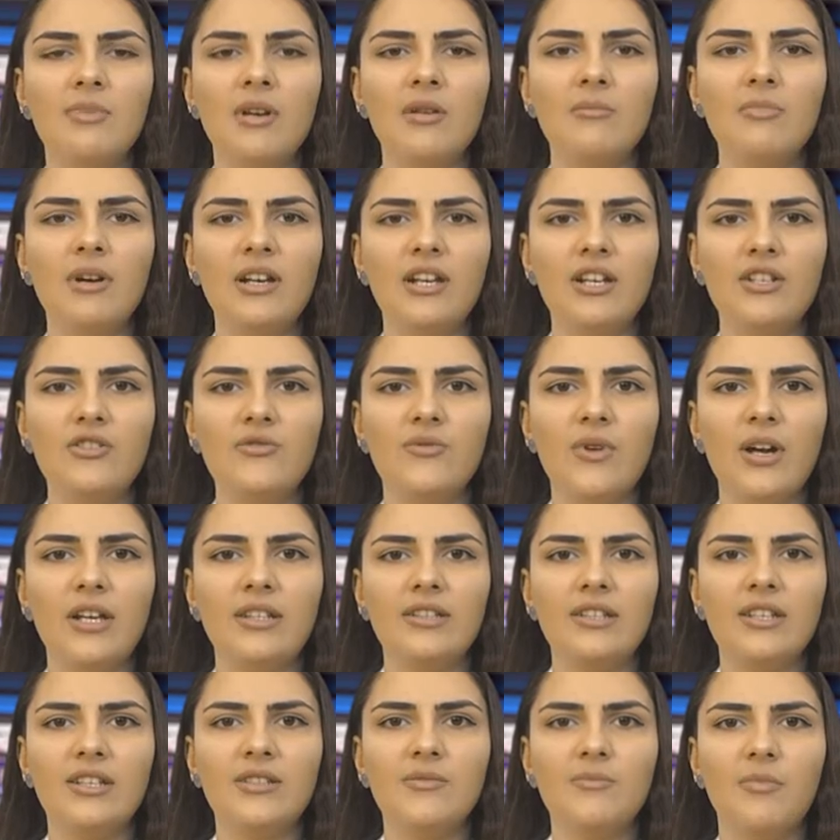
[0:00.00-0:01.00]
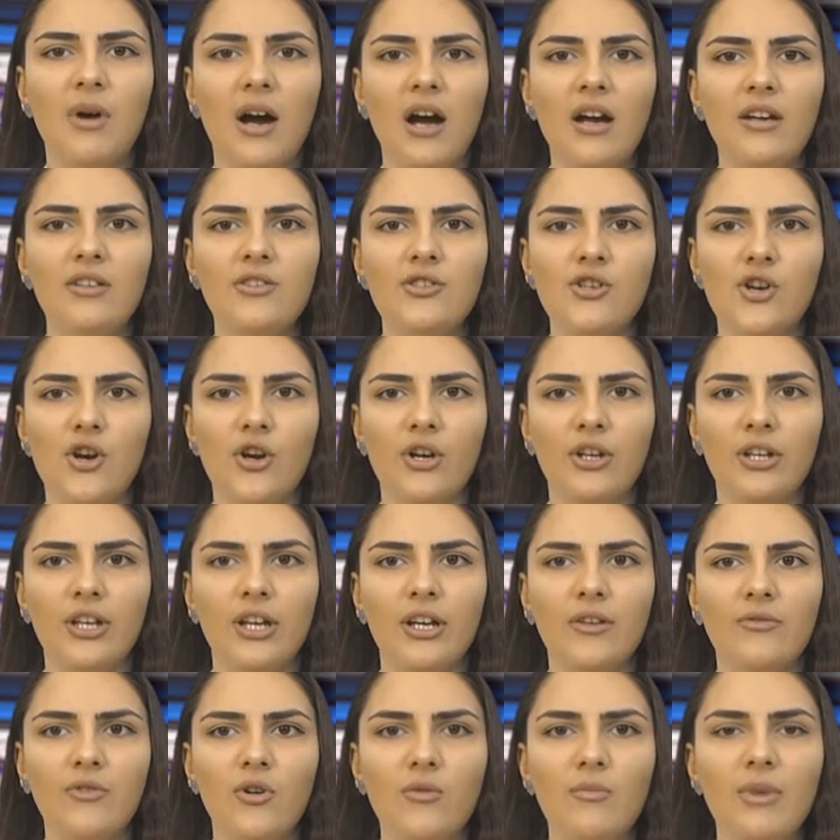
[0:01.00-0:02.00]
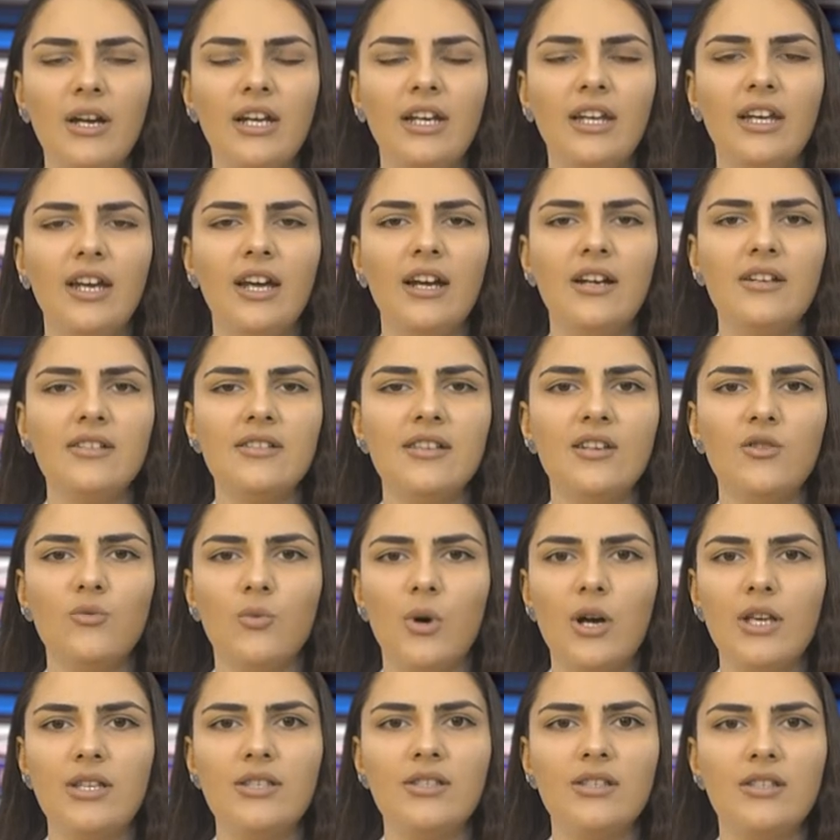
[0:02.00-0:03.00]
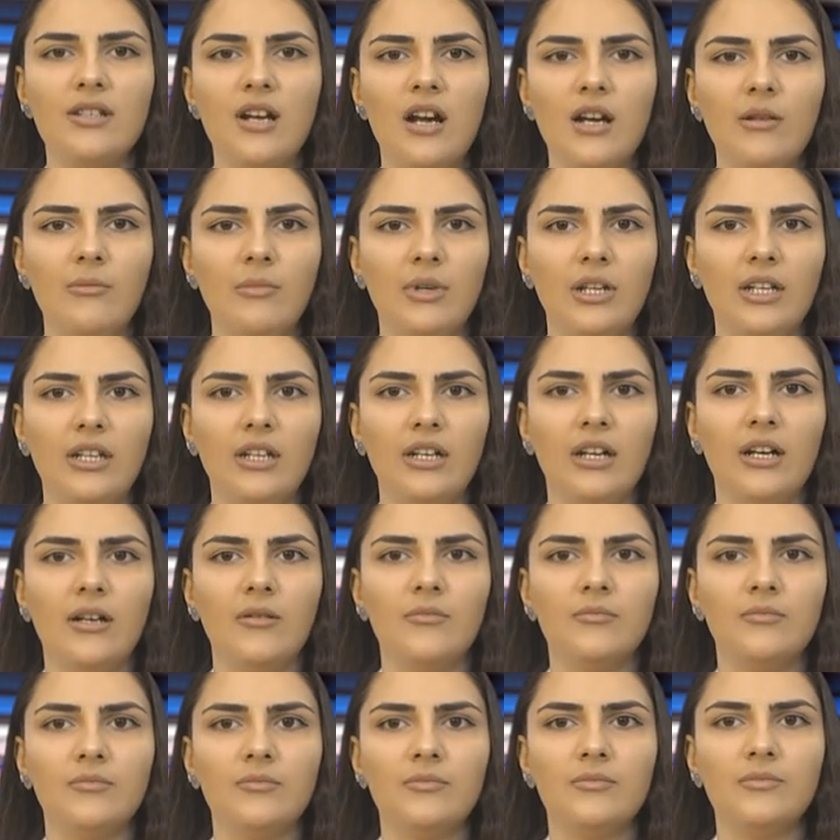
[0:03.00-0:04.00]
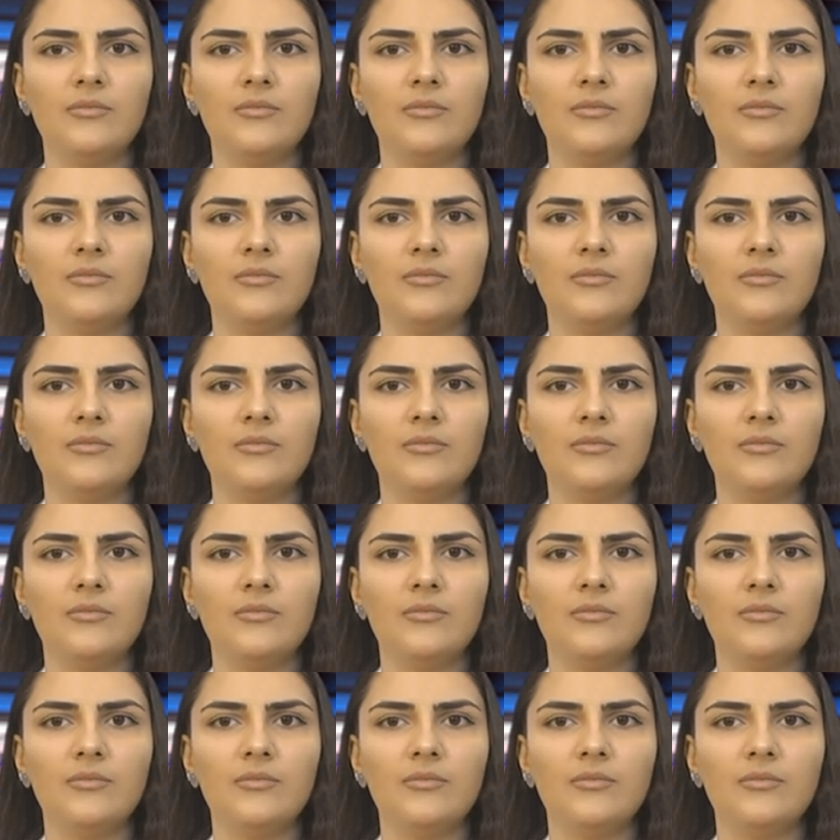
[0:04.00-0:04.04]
been penetrated by Turkey for many years in western Armenia.